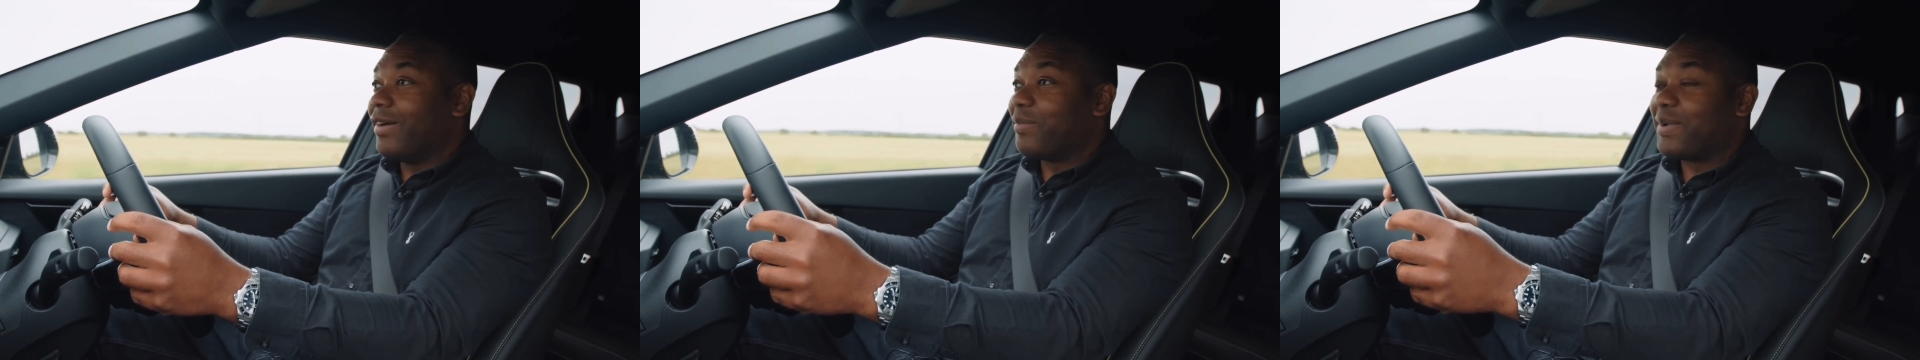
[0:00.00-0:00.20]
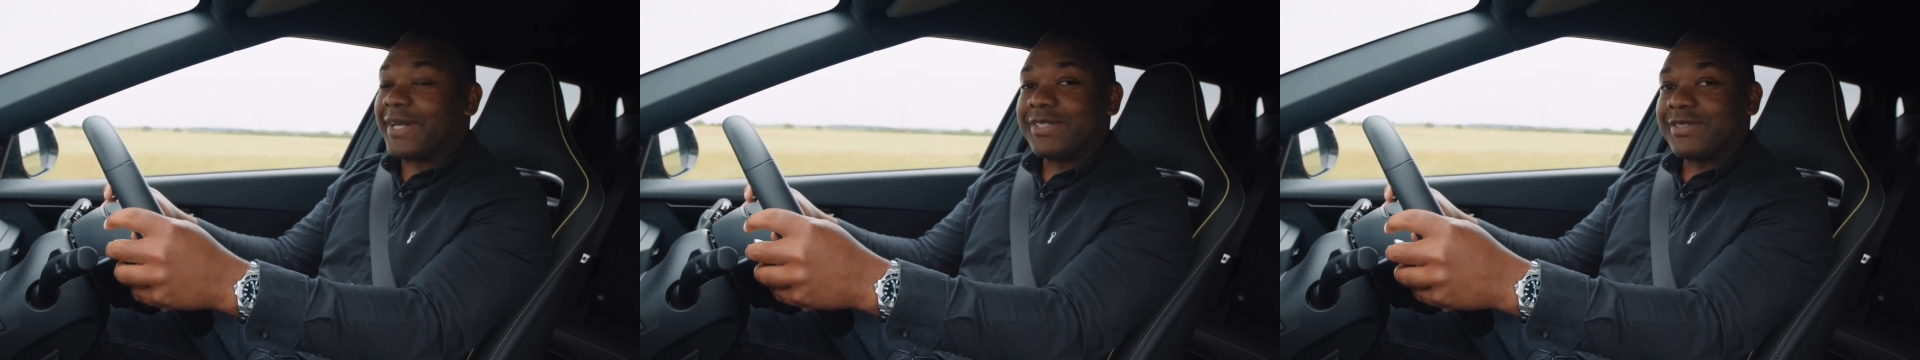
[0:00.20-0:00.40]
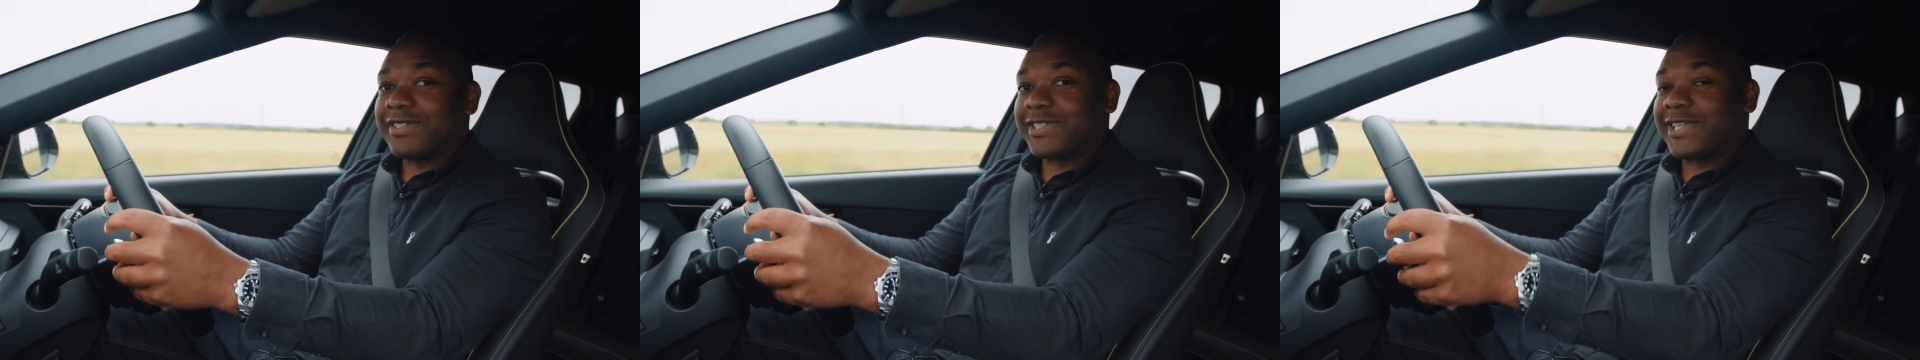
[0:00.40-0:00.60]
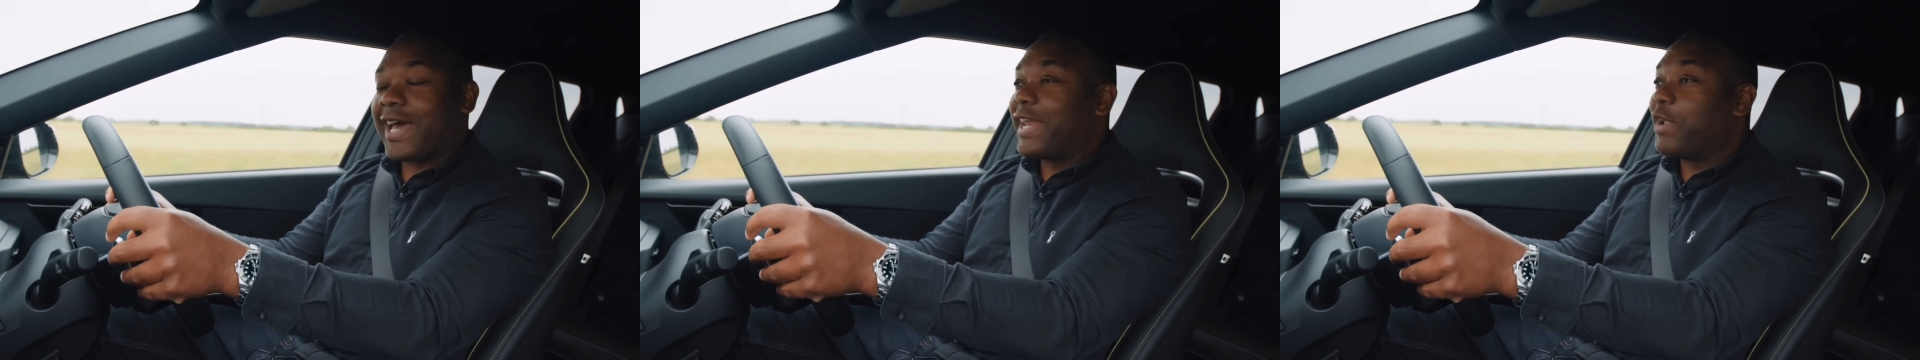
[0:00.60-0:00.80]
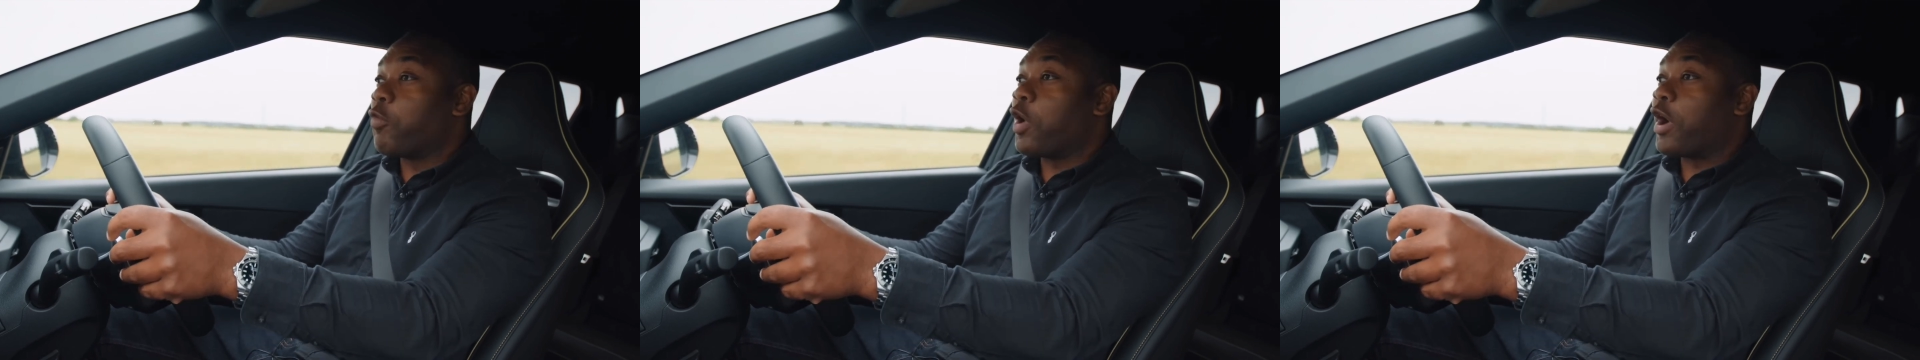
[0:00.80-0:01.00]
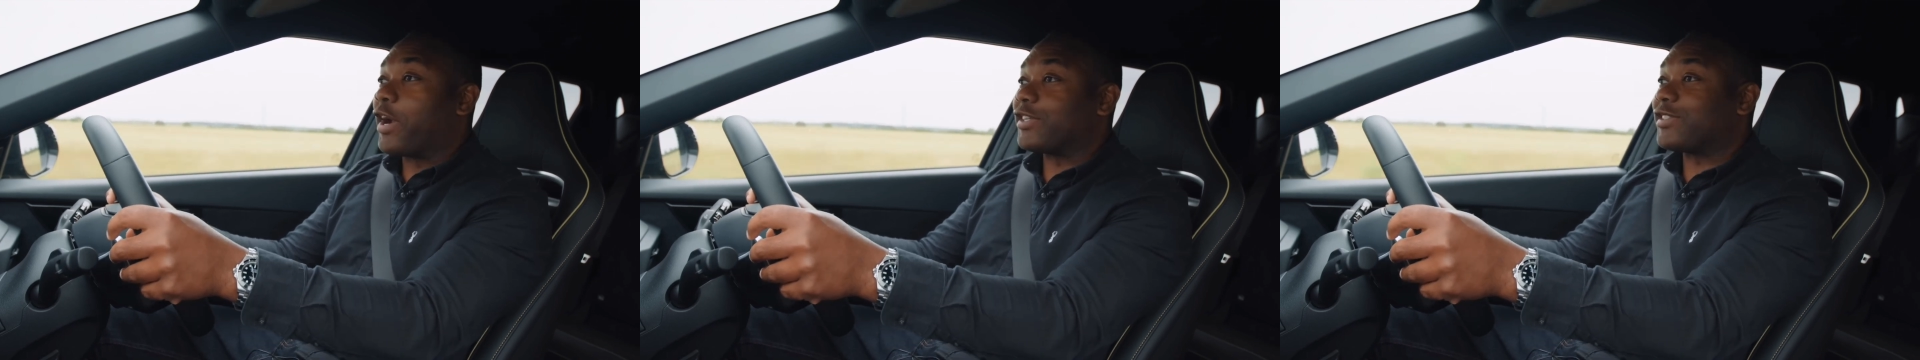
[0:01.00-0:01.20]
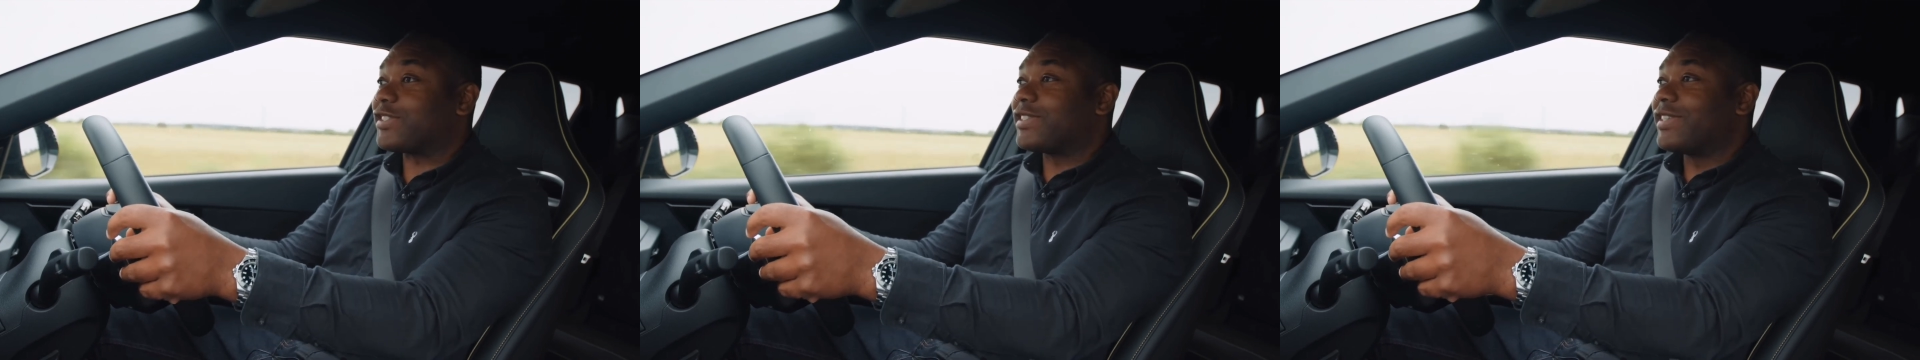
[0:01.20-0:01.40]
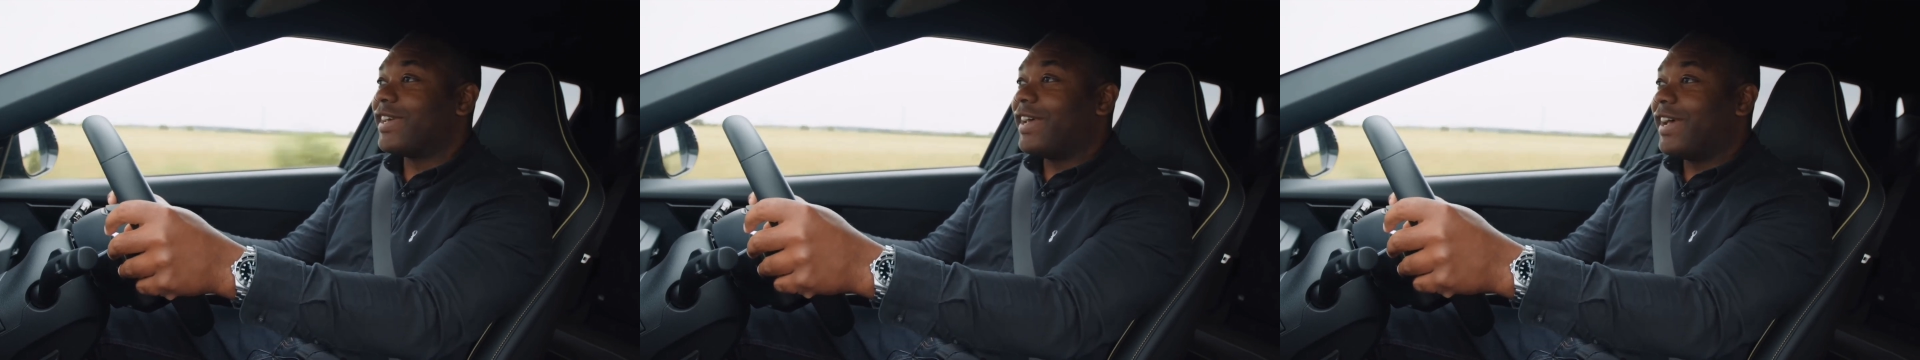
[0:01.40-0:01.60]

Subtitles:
but slightly worse.